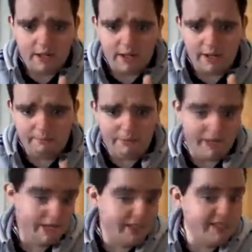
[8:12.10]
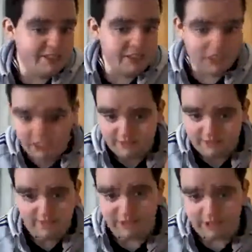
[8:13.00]
Bailey's is very
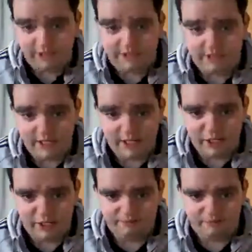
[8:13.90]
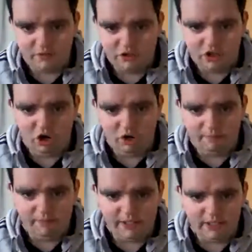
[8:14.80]
nice.
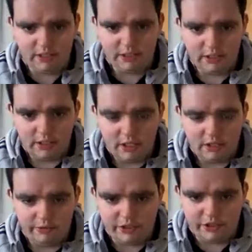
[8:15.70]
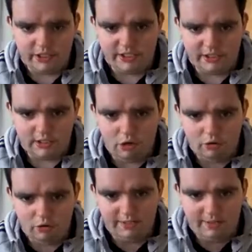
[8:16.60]
Cormick, which is locally
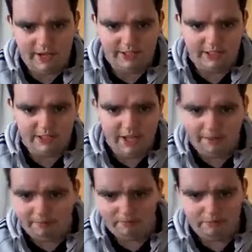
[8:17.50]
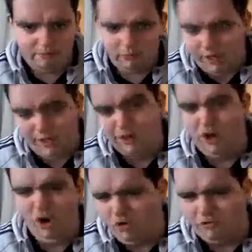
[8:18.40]
made in,
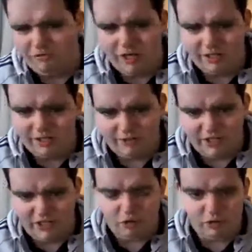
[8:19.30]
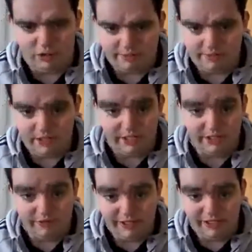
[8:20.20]
relatively local to me anyway,
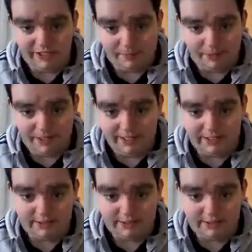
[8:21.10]
in Abbey Leaks.